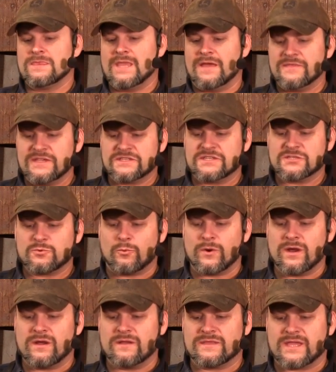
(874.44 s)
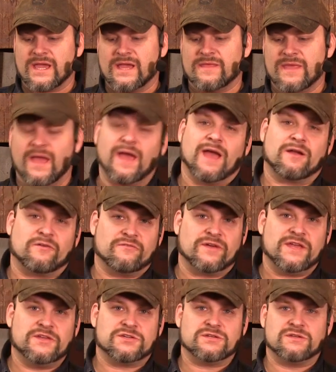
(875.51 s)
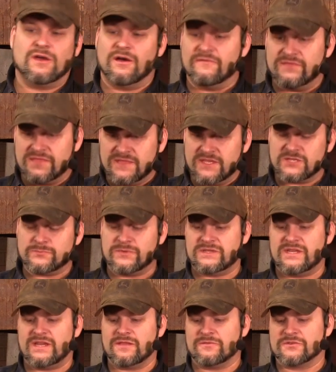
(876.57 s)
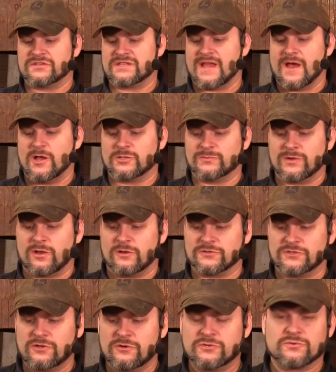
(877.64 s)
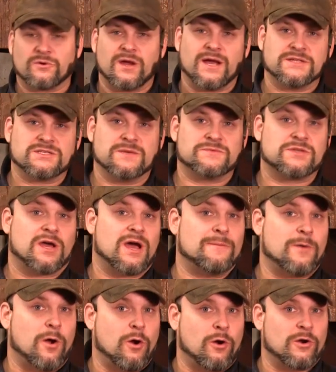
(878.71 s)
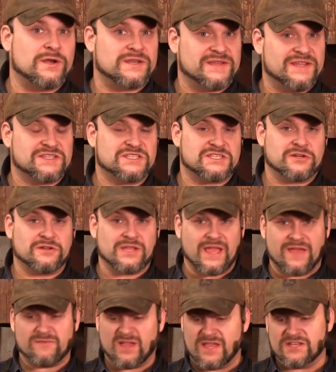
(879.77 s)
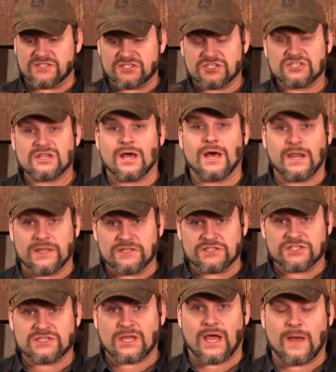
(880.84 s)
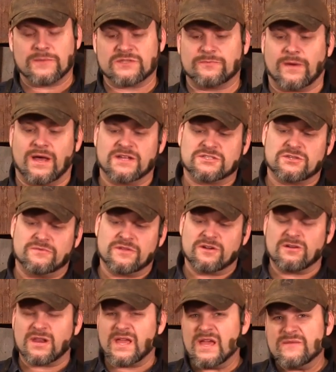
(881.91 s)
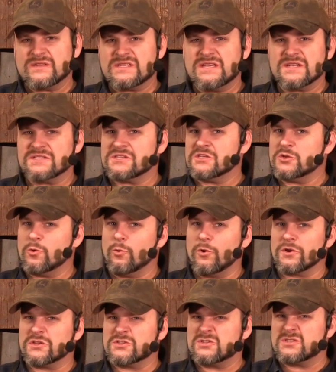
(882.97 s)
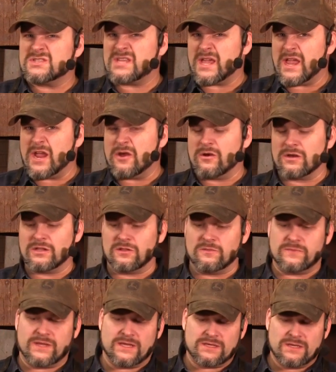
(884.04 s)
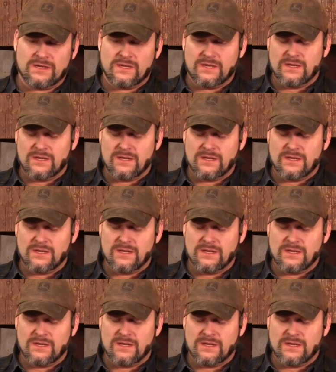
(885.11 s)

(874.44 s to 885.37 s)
Now, this is where the kind of the aggravation of this particular style is because those rods up top aren't necessarily have a, a solid stop spot. So they're going to have a tendency to want to tear a little bit.